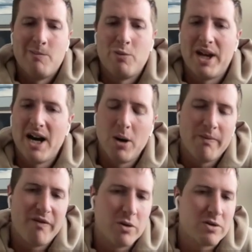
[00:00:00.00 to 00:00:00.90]
We
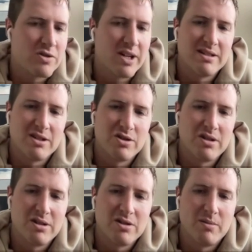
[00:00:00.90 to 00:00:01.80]
help folks
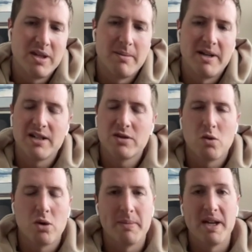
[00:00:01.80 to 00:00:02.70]
transition to become an S
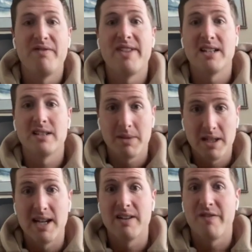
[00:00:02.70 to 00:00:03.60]
Corp if that's
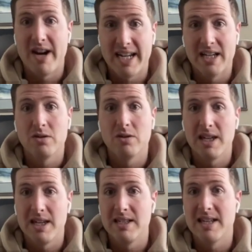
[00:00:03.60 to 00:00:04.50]
something that
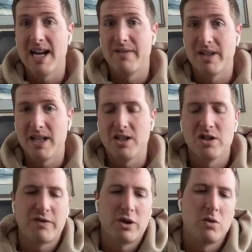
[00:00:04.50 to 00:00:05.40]
financially is
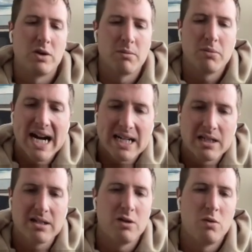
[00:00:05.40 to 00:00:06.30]
advantageous for you in your
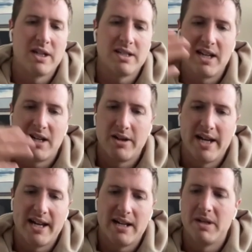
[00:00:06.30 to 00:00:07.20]
practice and you want to take on
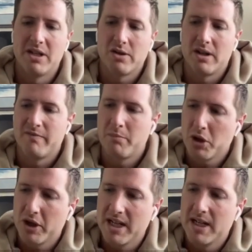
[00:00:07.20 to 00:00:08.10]
that administrative
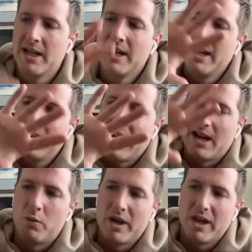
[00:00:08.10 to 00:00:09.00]
burden.
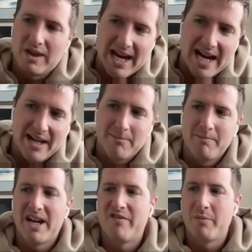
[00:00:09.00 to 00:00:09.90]
And with that,
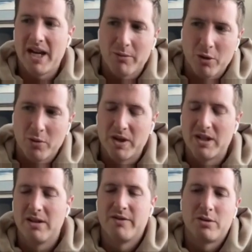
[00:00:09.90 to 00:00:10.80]
have payroll we
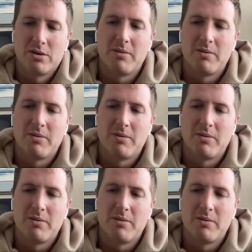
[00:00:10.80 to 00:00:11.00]
deliver through the